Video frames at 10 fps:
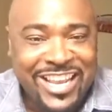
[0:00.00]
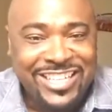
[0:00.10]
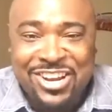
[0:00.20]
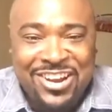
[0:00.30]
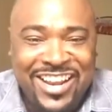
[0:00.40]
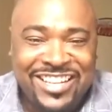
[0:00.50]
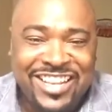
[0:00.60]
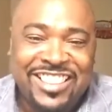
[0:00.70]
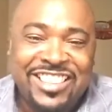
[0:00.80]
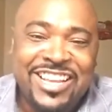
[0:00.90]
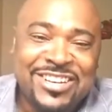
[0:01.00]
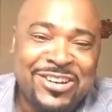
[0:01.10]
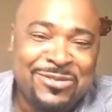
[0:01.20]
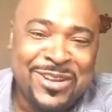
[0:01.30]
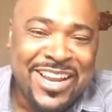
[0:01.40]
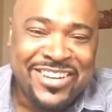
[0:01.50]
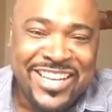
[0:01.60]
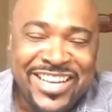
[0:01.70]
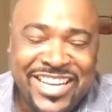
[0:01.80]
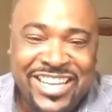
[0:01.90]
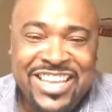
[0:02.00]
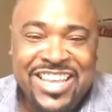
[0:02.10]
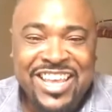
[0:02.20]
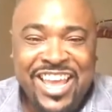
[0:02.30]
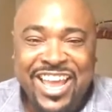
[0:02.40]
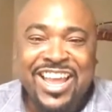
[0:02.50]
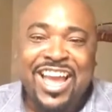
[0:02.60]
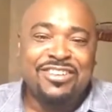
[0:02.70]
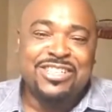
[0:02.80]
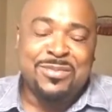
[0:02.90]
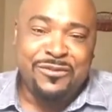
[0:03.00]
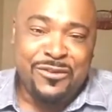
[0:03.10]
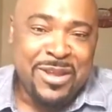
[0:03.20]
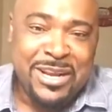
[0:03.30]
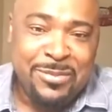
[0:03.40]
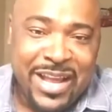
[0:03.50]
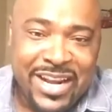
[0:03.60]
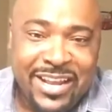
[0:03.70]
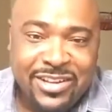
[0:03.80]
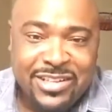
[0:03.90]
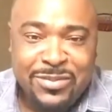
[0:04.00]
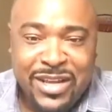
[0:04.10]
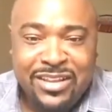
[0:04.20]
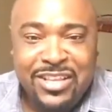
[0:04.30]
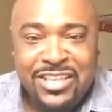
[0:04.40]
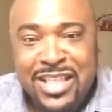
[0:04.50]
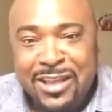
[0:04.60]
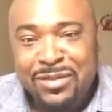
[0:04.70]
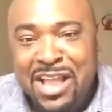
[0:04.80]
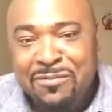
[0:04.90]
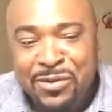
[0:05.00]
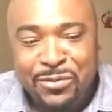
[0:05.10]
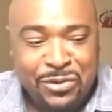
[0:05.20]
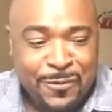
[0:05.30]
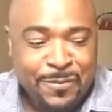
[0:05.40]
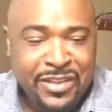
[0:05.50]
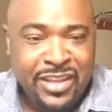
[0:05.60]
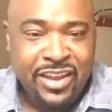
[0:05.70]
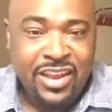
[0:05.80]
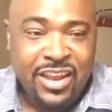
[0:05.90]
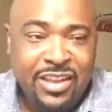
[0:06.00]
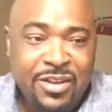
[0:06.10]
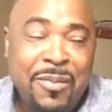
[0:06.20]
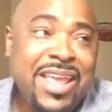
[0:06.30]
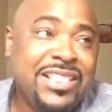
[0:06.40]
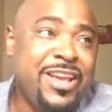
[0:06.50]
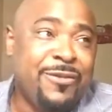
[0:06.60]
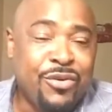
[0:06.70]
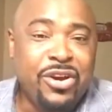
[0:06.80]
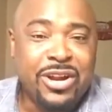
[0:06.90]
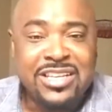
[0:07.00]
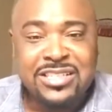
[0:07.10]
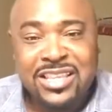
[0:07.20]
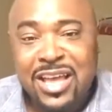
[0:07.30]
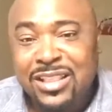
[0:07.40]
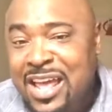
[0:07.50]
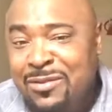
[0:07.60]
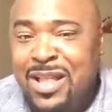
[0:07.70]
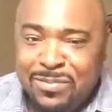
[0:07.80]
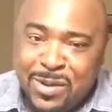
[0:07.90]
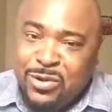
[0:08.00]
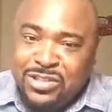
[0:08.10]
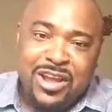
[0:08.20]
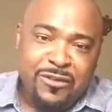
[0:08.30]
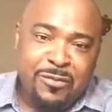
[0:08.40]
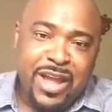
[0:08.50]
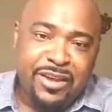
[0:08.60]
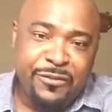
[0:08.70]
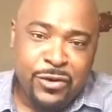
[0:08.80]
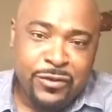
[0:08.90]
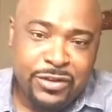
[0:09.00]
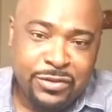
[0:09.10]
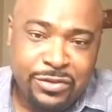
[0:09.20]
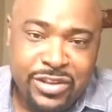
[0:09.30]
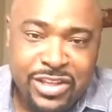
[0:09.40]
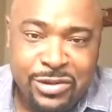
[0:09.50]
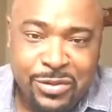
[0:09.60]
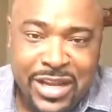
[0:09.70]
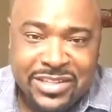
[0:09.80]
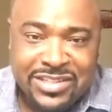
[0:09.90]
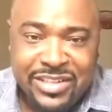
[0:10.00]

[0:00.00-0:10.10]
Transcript: They, they they do it without any encouragement from anybody else. But it's like black people, mainly abroad, because a, a, lot of black people would travel back and forth through the U.S.